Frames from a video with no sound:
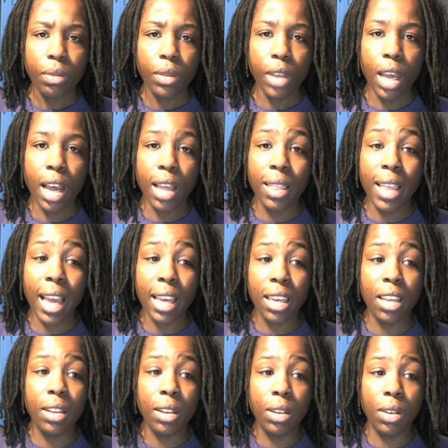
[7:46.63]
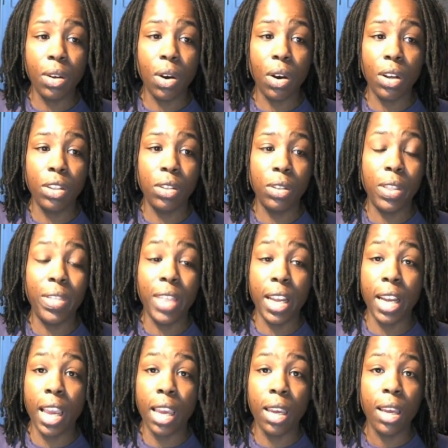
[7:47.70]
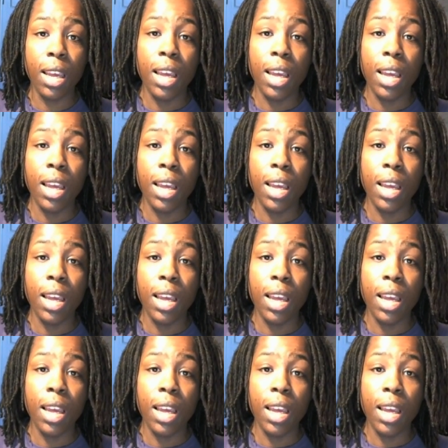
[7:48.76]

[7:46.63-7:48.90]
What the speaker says: how that can cause thinning.